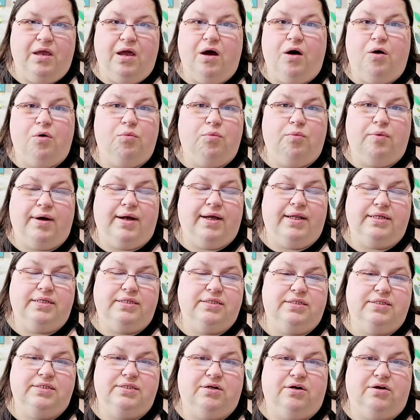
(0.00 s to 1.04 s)
a one
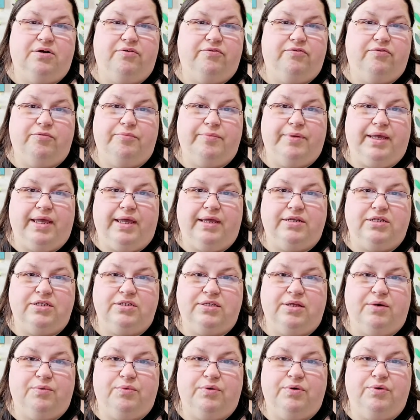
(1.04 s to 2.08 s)
star for me. I just,
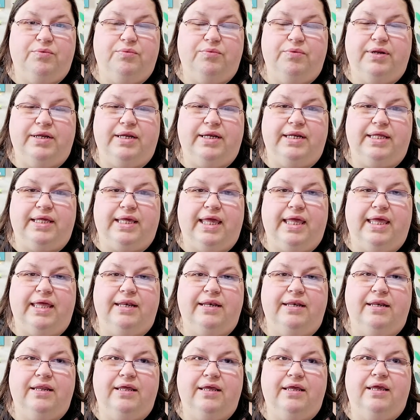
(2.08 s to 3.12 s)
I wouldn't read it
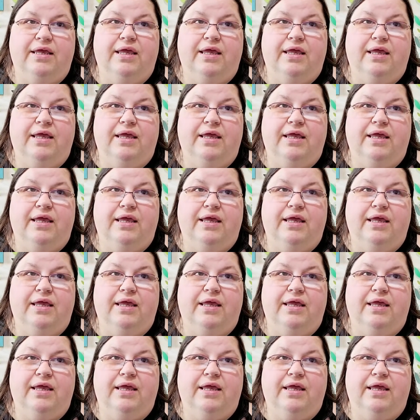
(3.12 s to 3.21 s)
again.